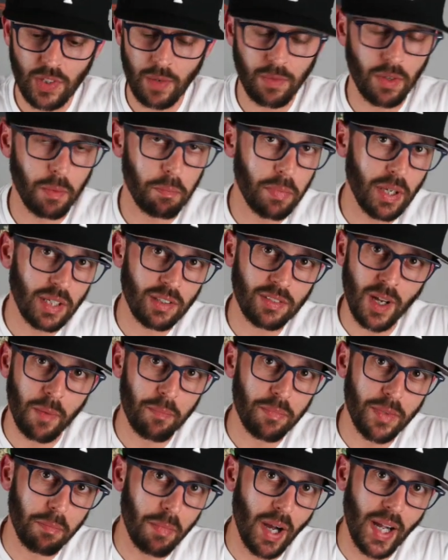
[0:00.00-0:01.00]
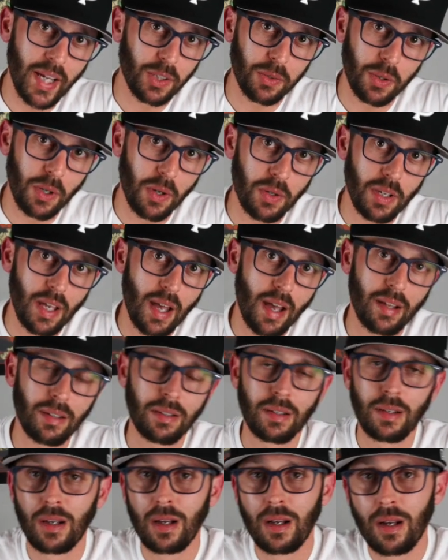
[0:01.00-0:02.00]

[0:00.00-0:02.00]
Have you picked up the Micro yet?